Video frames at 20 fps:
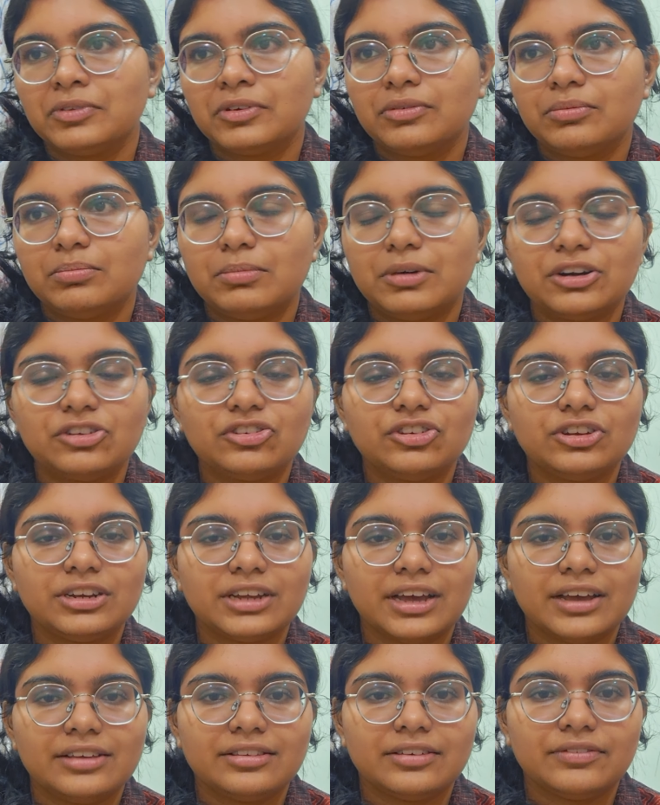
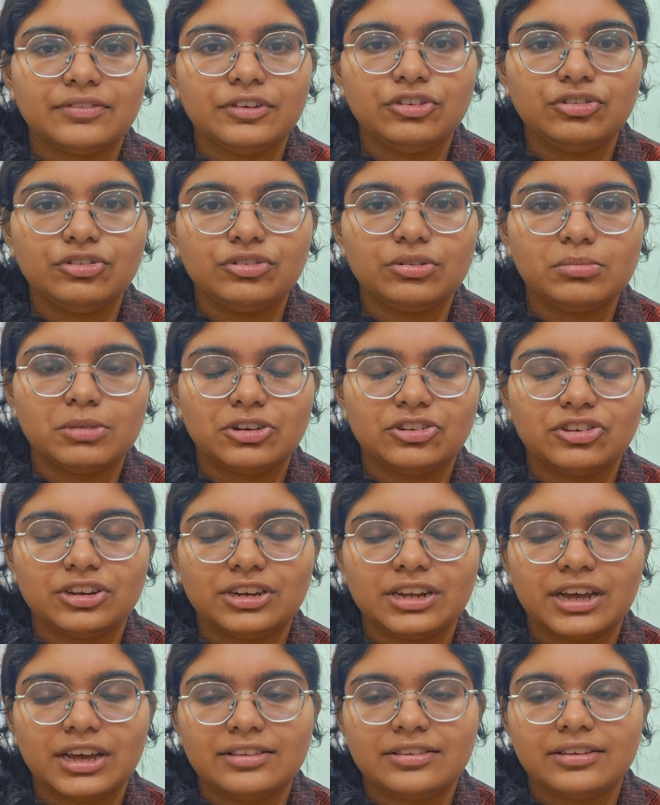merchandising, visual
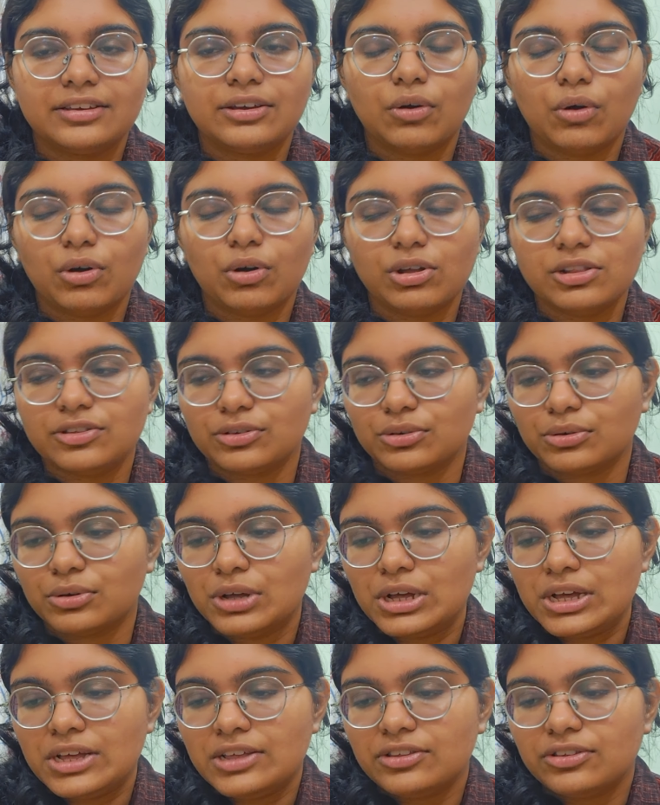merchandising also.
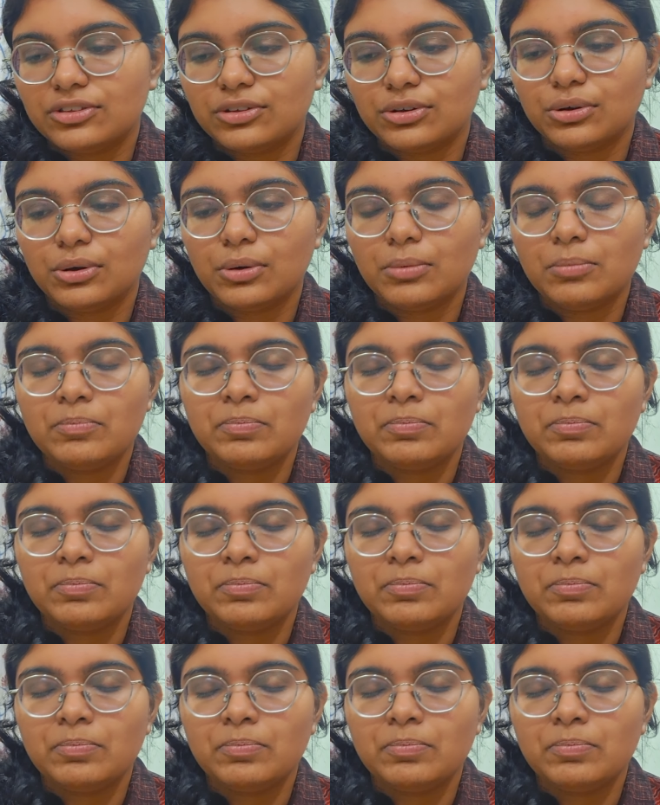So